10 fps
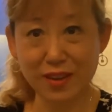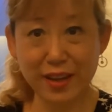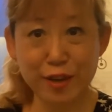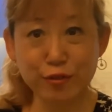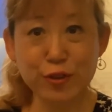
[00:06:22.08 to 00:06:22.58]

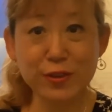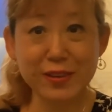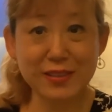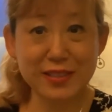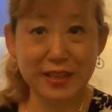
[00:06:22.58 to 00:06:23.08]
If you are a
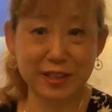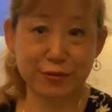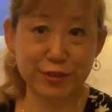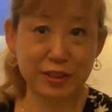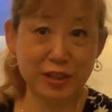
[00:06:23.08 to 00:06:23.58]
6
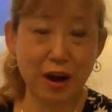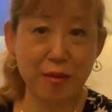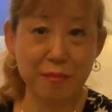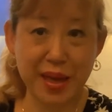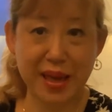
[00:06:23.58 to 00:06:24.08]
feet tall
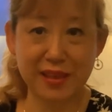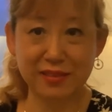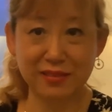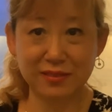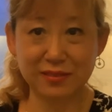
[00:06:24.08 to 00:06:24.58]
man,